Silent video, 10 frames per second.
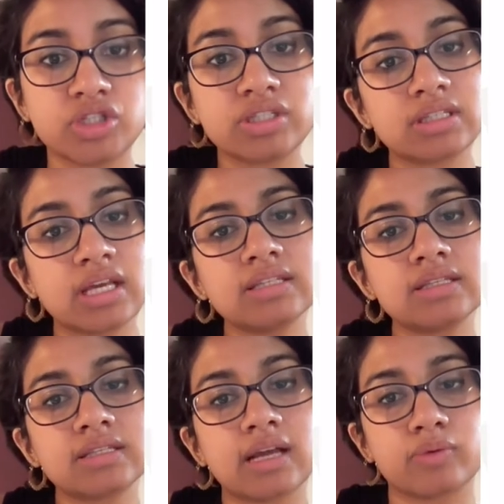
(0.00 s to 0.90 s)
She decides
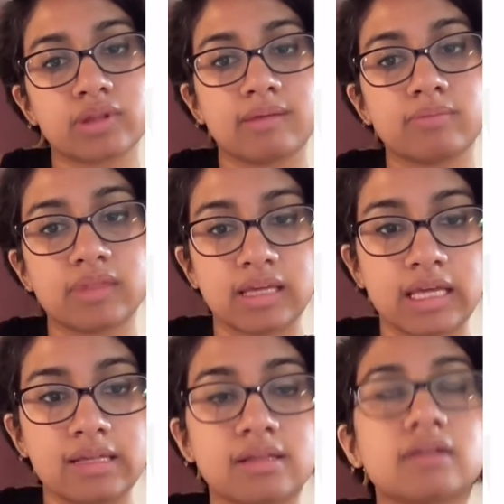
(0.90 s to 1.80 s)
to start with something
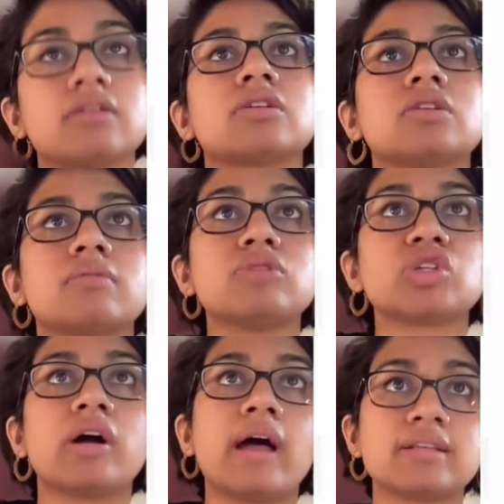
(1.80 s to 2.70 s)
easier.
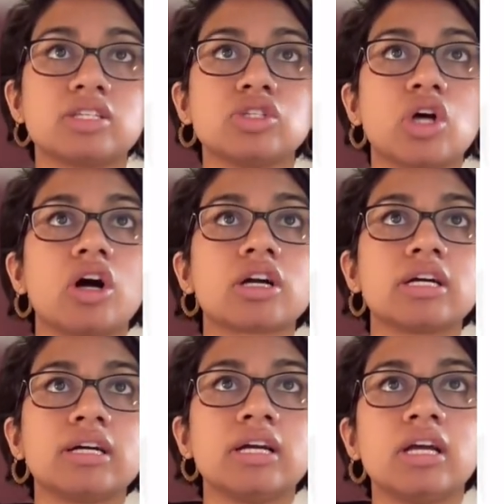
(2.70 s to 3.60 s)
Michelle has a dog,
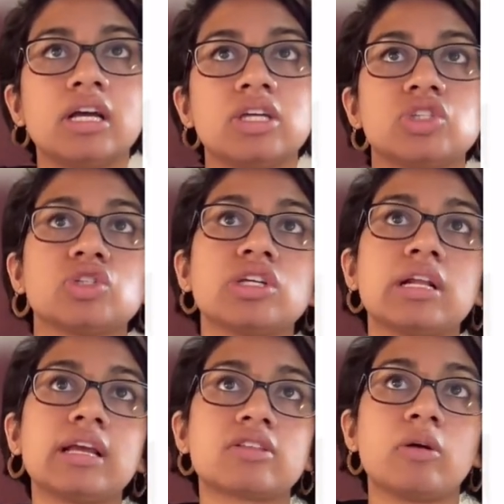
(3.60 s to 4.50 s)
so she
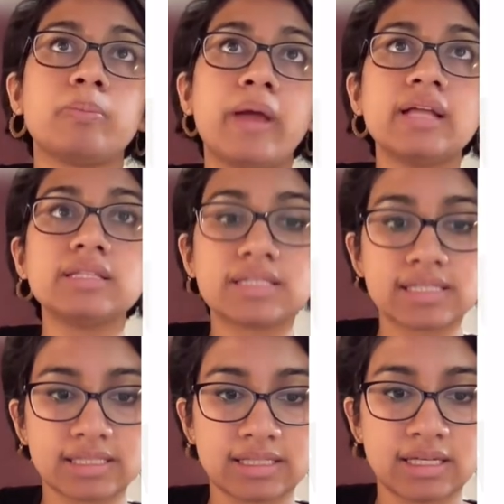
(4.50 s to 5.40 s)
clicks on
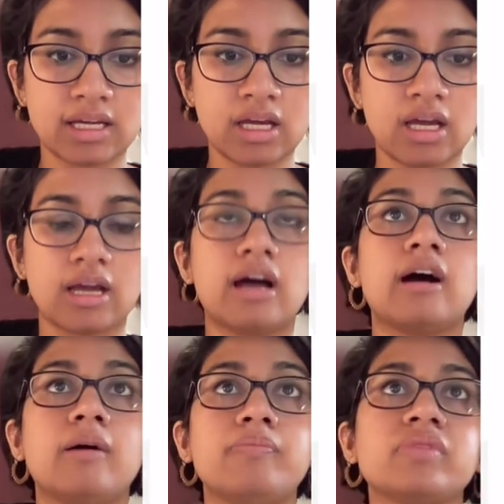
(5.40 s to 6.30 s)
pets.
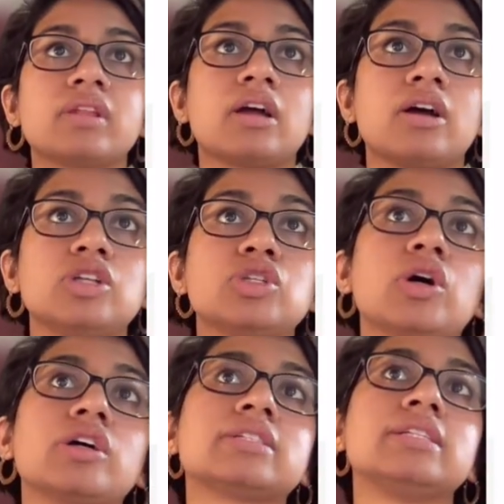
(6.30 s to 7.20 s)
Her
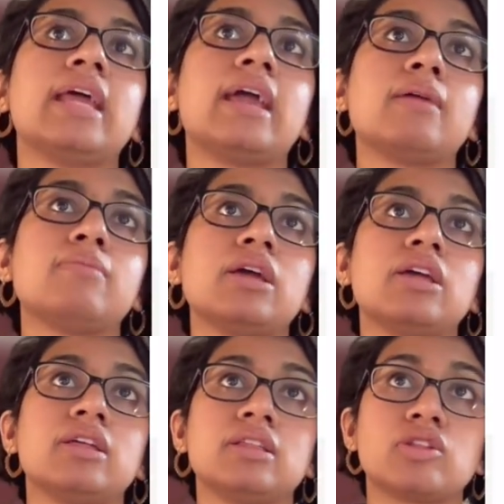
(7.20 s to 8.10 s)
dog's name
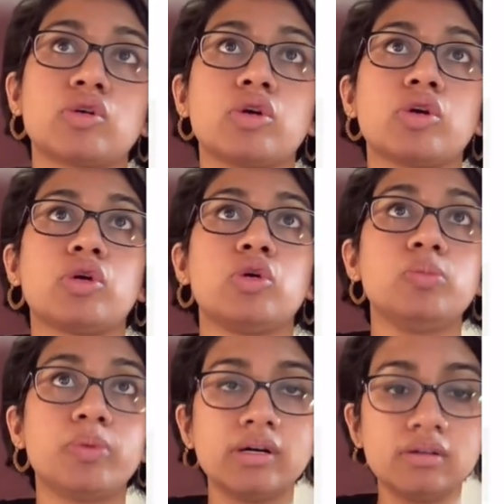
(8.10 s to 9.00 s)
is
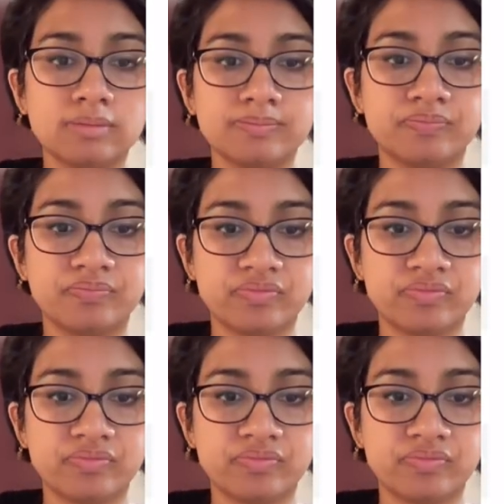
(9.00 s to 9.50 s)
Cooper.